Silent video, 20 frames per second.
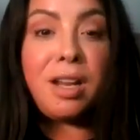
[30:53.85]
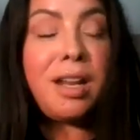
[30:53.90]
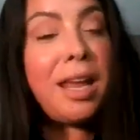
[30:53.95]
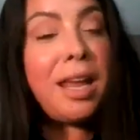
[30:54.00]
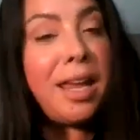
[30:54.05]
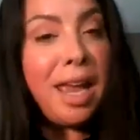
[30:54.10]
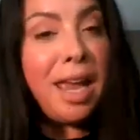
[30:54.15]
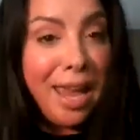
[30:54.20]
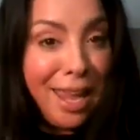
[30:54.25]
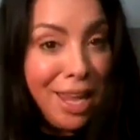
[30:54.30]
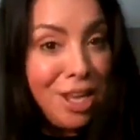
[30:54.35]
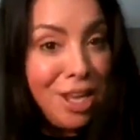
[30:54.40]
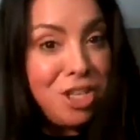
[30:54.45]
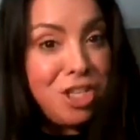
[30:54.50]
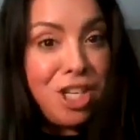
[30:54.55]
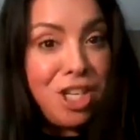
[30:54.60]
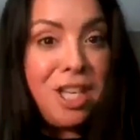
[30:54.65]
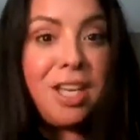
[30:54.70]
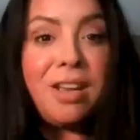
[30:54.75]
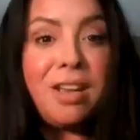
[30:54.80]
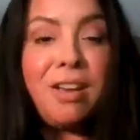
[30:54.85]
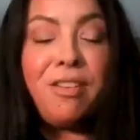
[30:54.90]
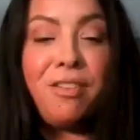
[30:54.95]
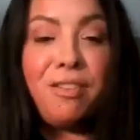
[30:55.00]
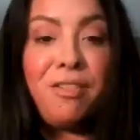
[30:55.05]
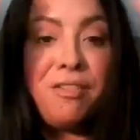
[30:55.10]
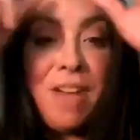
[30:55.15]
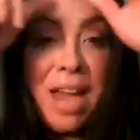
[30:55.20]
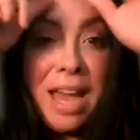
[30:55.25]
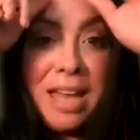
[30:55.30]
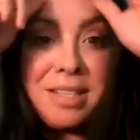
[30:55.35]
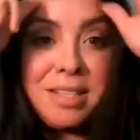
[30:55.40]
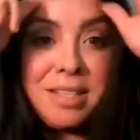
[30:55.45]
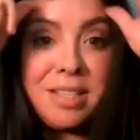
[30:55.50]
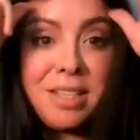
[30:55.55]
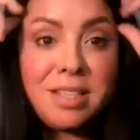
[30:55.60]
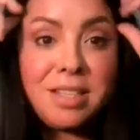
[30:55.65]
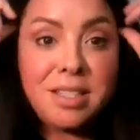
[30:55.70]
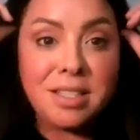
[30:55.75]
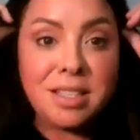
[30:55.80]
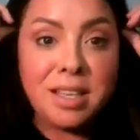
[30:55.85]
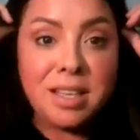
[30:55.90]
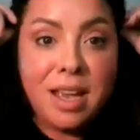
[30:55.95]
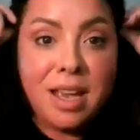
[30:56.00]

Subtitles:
like aging fastest?